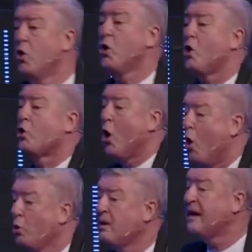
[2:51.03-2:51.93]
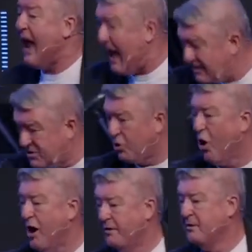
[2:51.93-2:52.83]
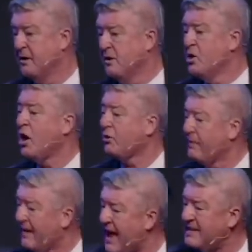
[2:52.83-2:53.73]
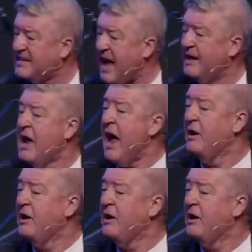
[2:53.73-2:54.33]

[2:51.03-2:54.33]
You are gold in the hands of God. You got to realize that.